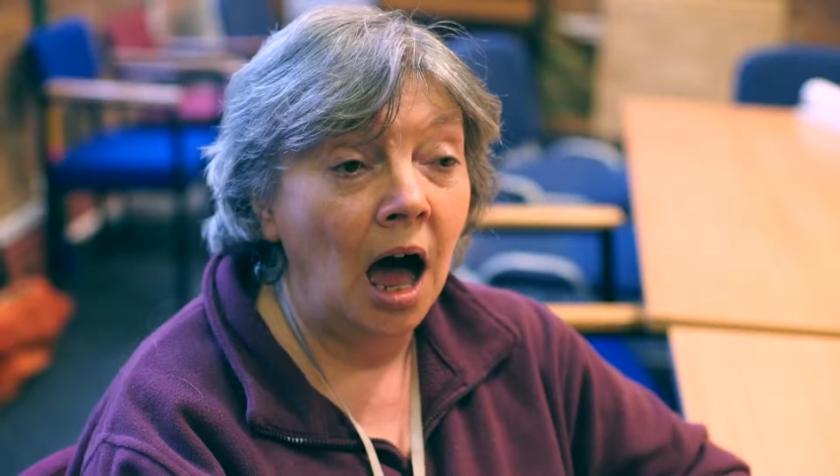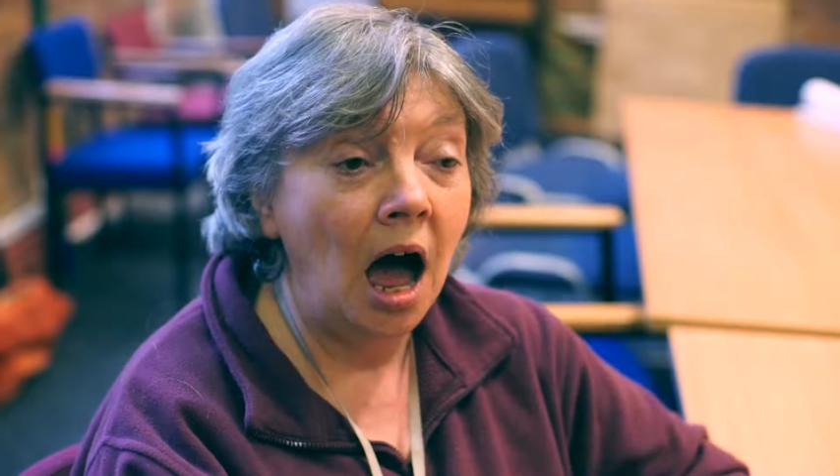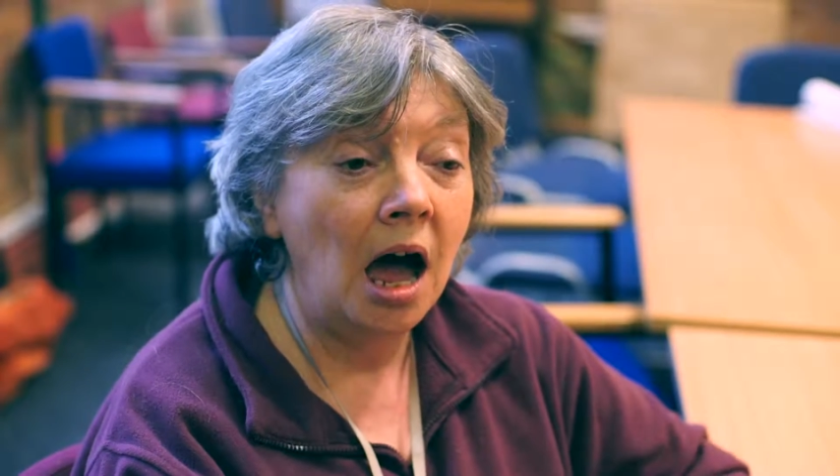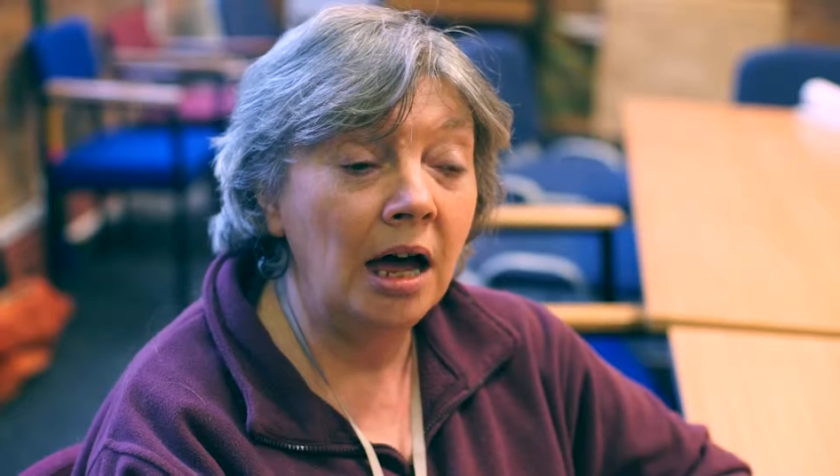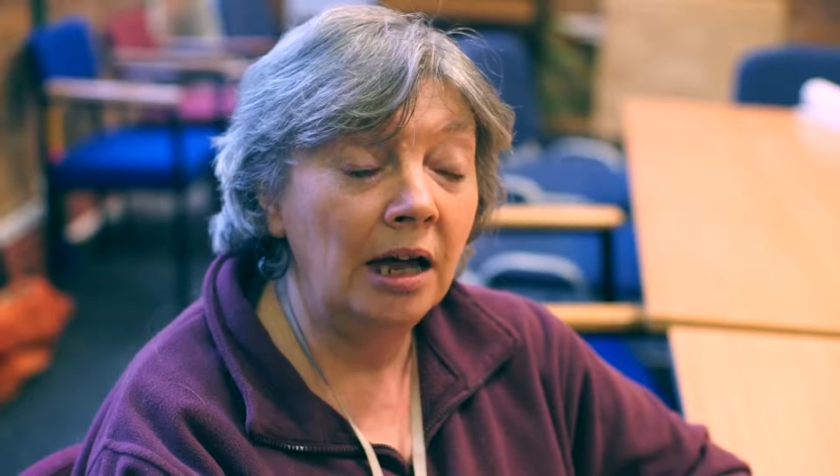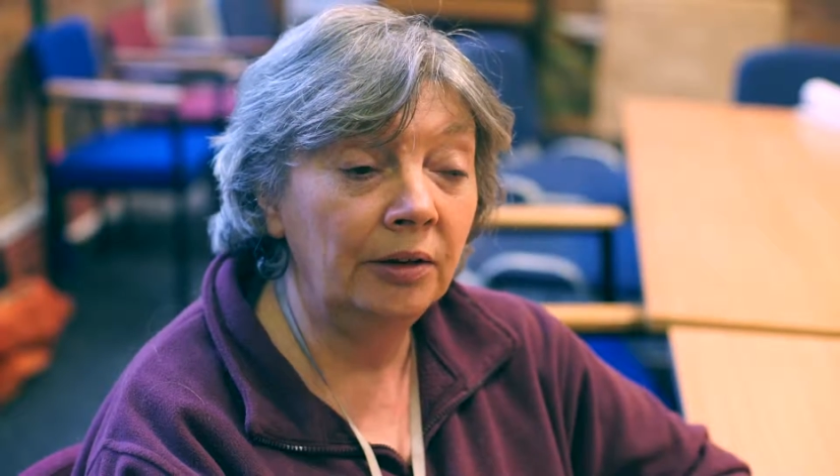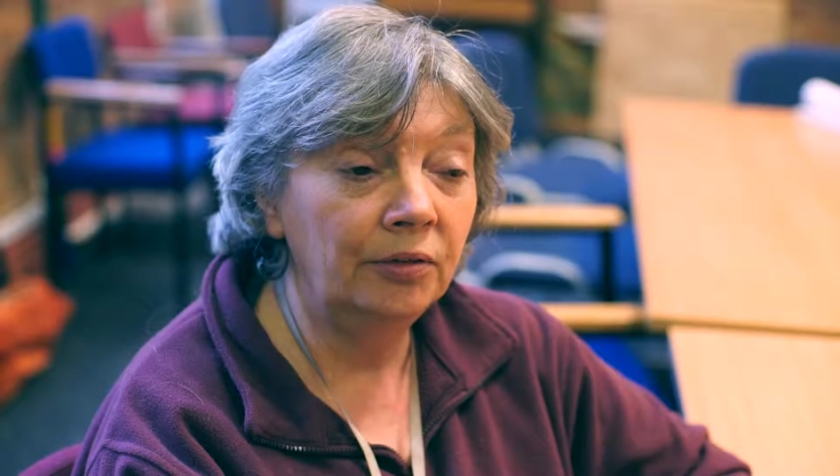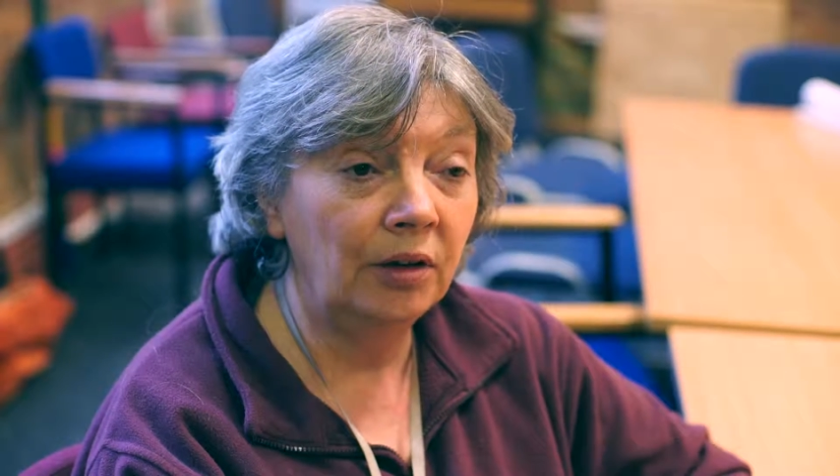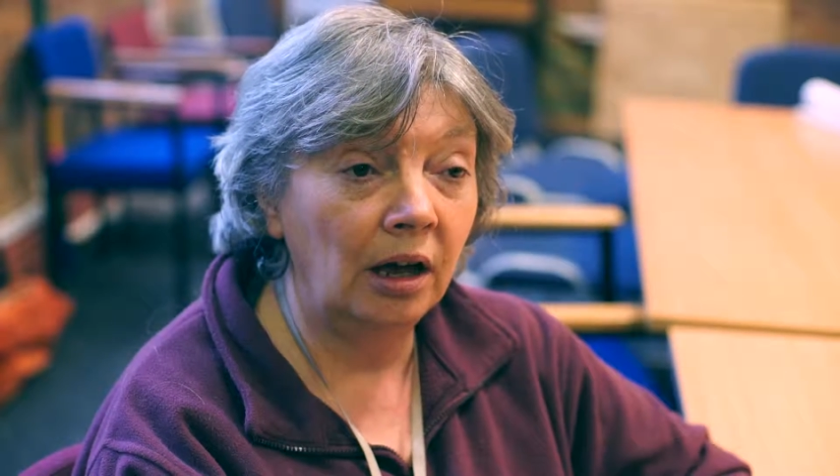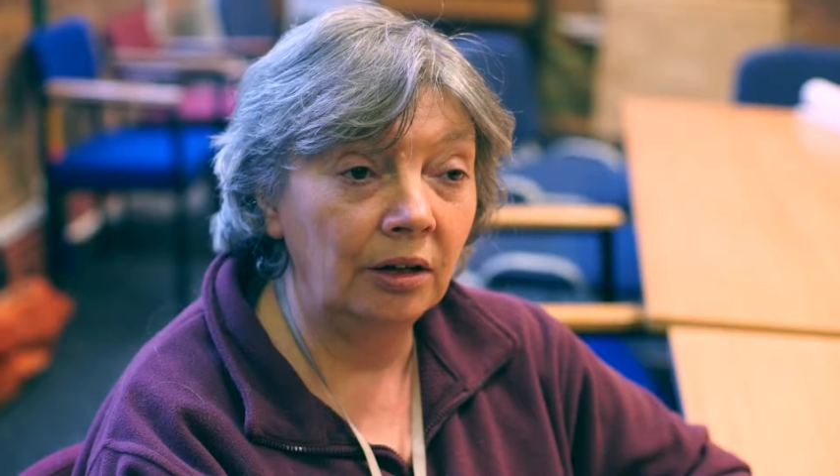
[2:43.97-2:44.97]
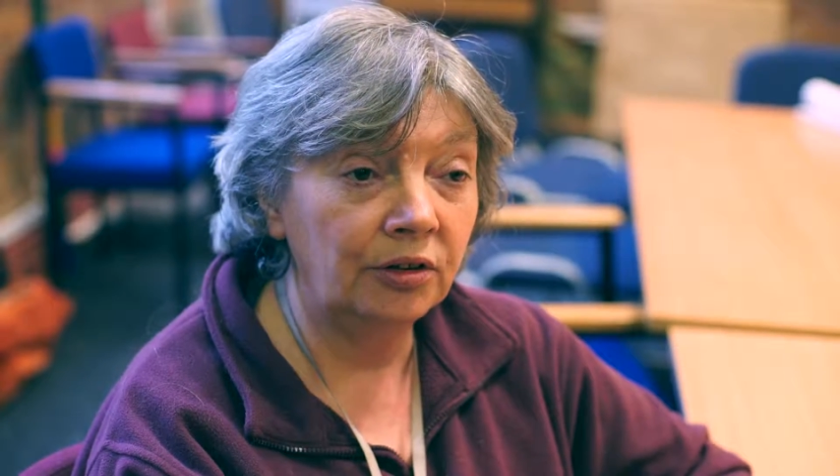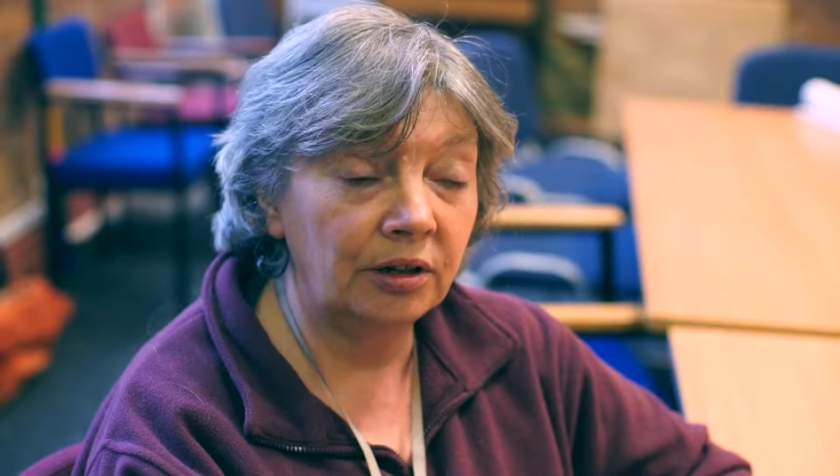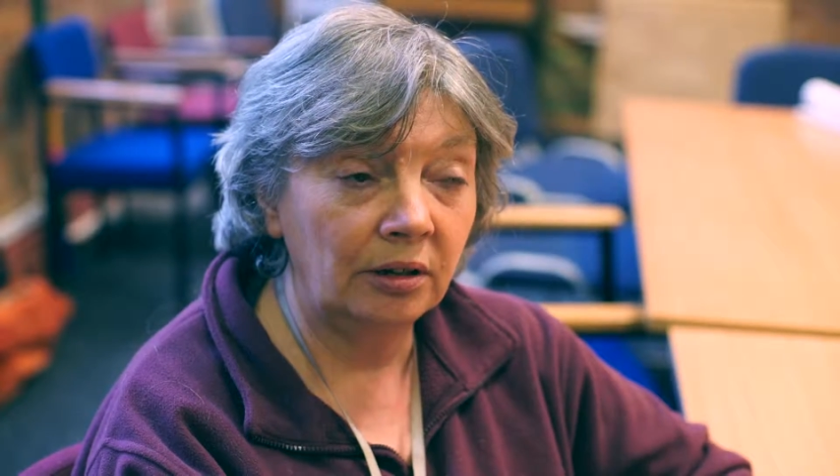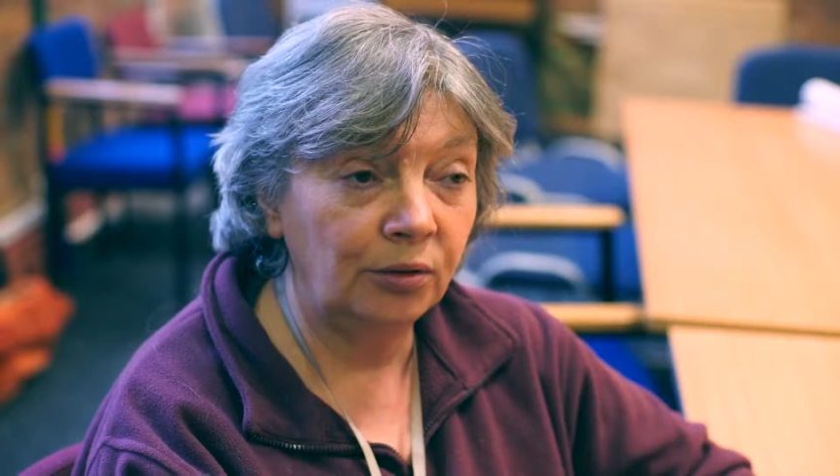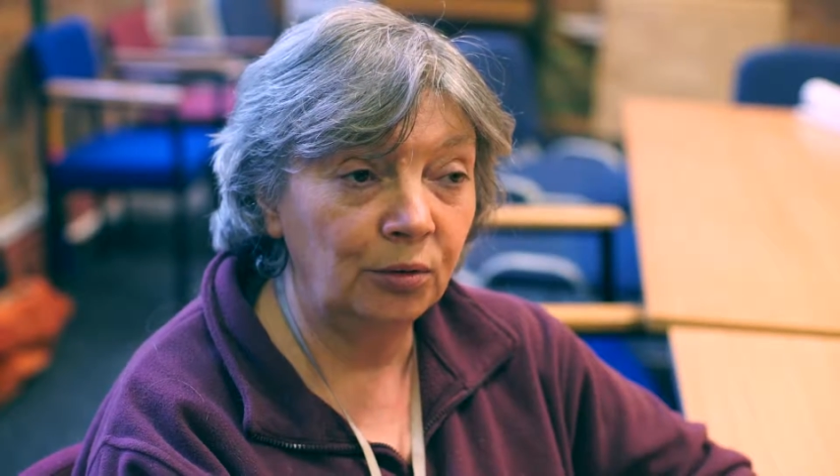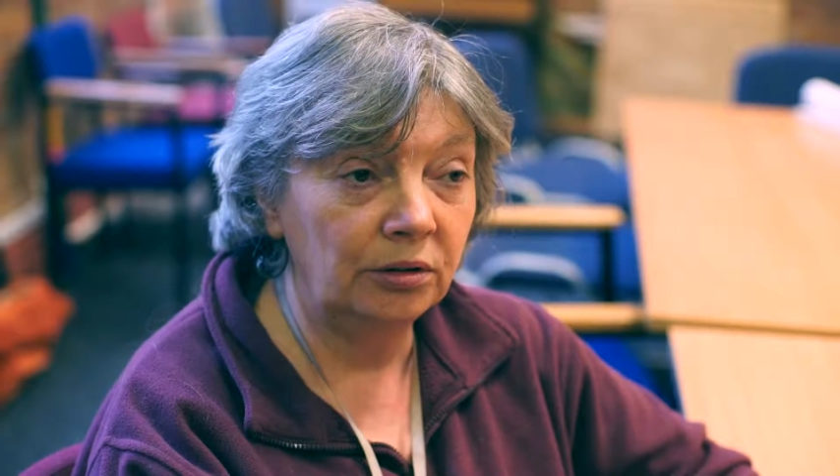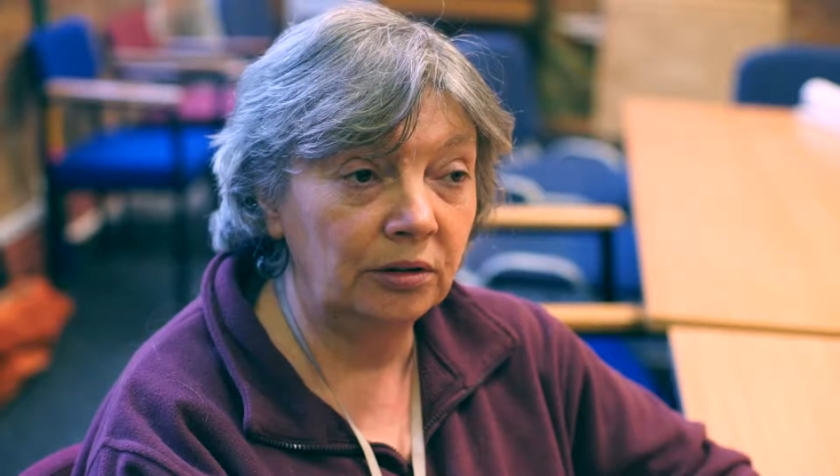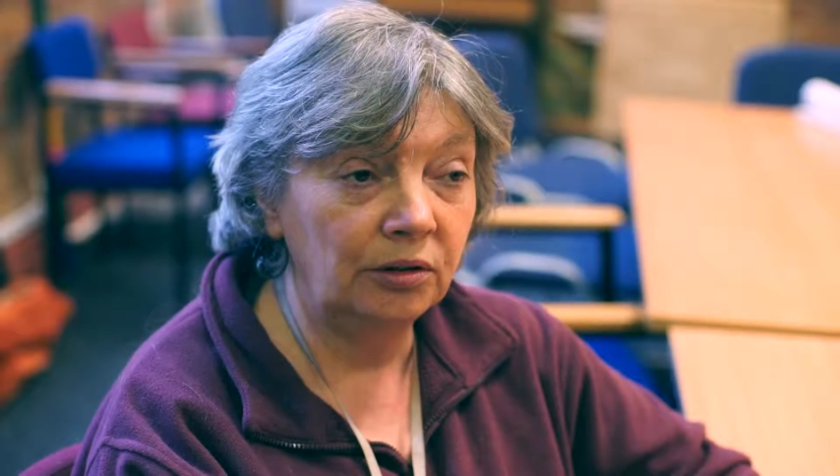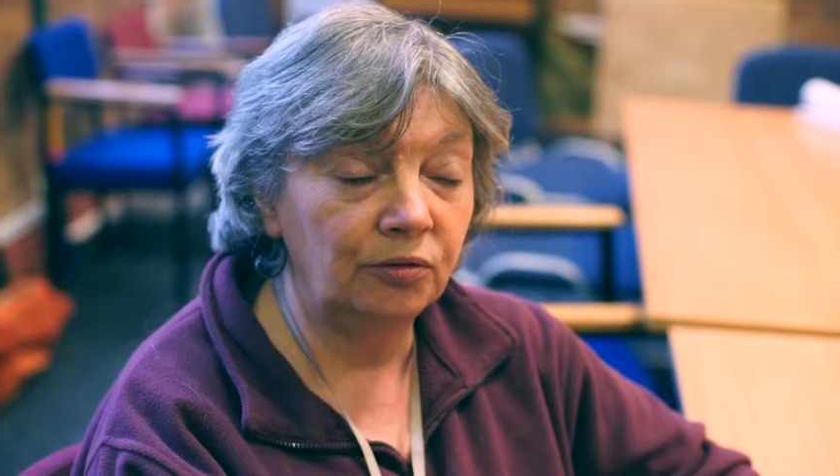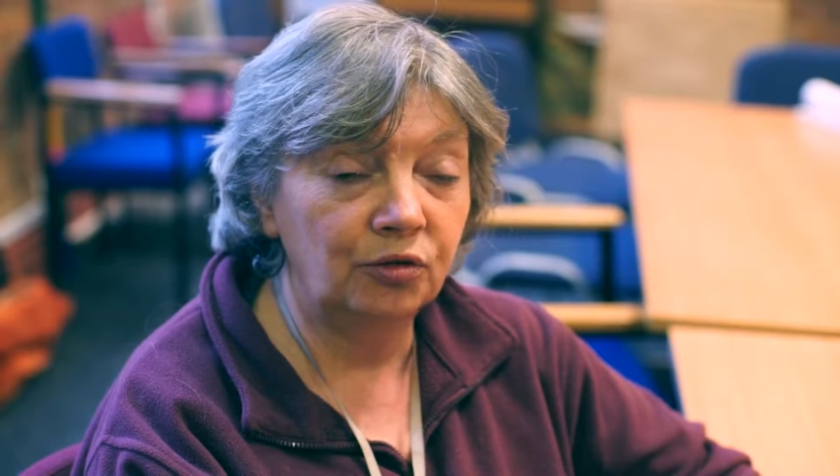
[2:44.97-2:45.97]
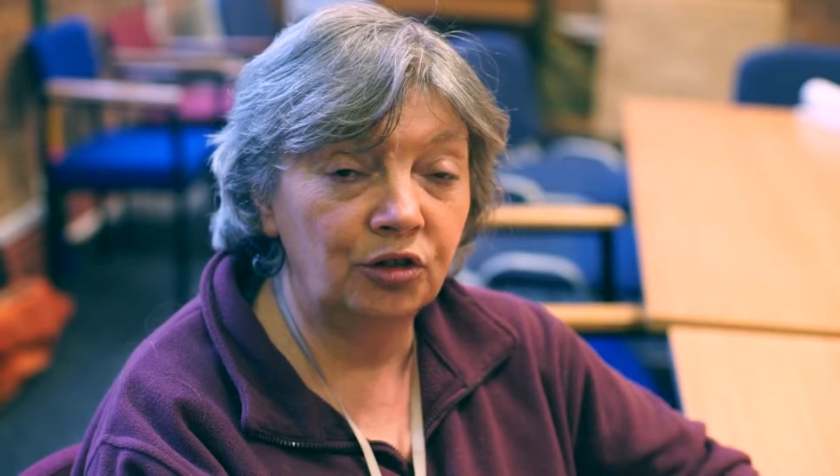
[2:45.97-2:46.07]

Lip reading: And I just kind of thought he's